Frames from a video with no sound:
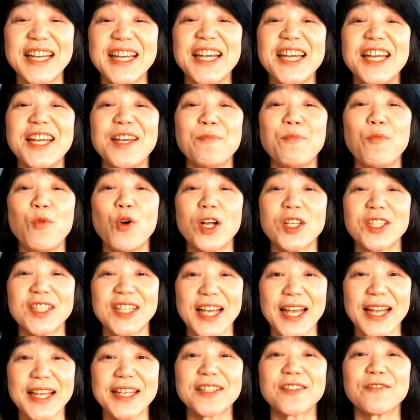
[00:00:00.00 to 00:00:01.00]
and more
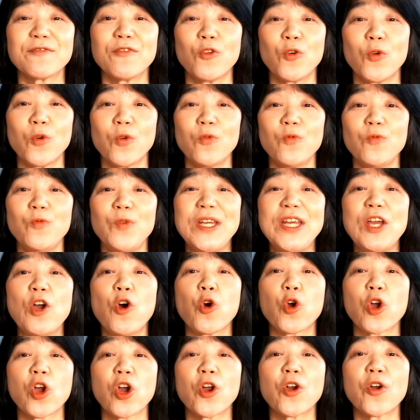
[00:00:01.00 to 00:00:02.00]
chance for
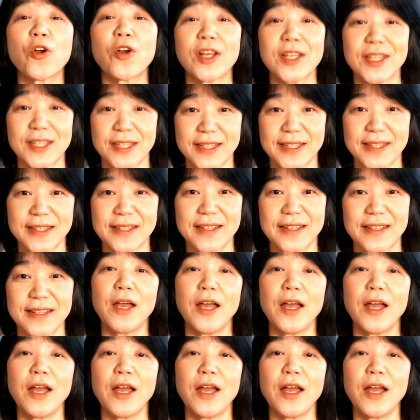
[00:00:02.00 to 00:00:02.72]
reoccurrence.